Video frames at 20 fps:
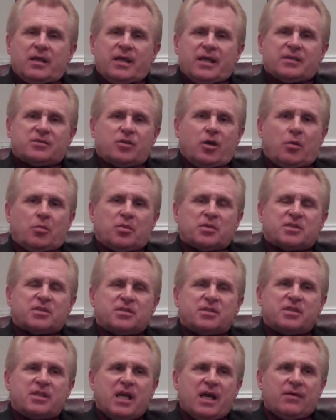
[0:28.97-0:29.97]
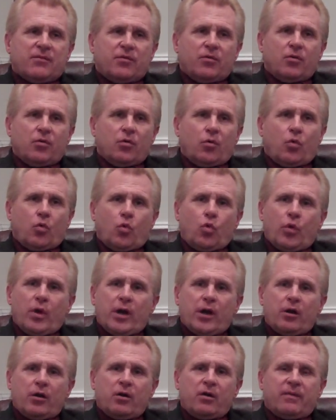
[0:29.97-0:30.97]
is almost never
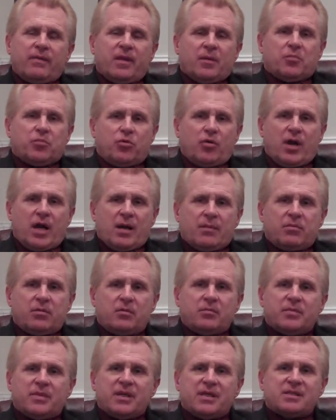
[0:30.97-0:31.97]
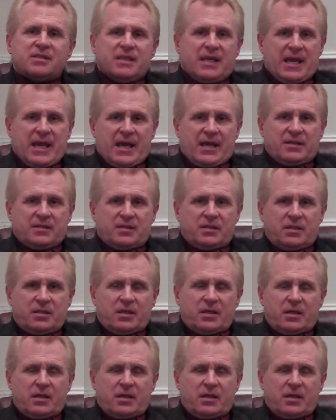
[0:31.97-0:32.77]
where the problem is at.